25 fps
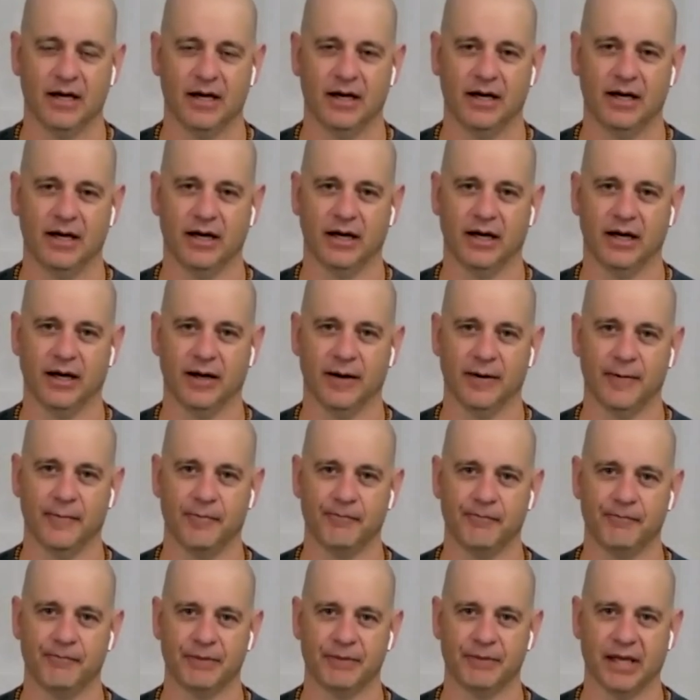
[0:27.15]

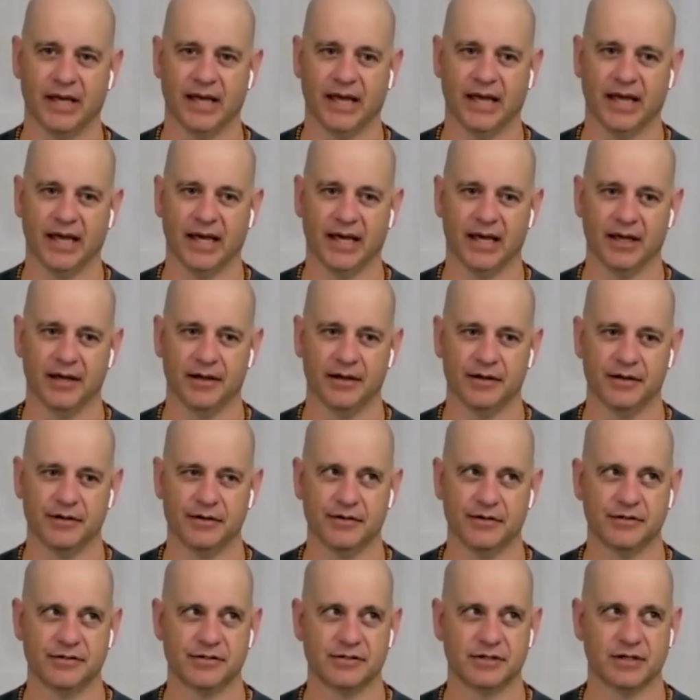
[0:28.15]
Um,
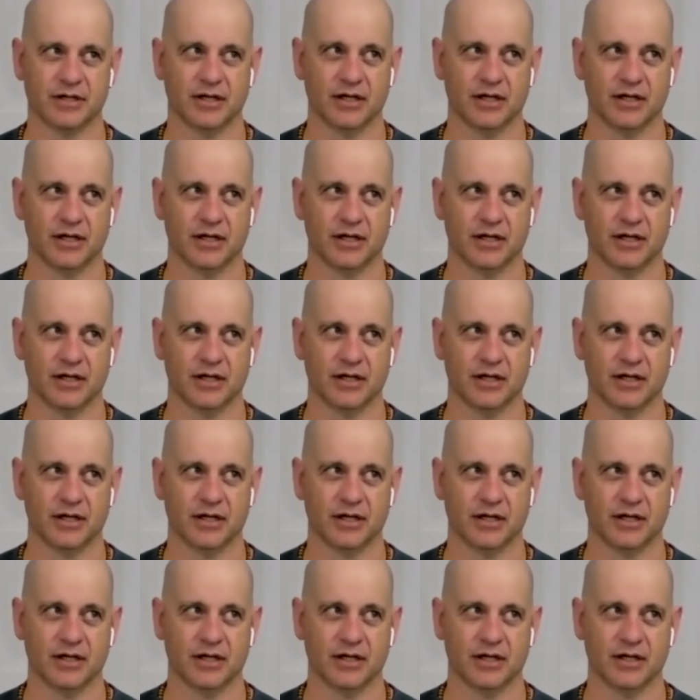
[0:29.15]
and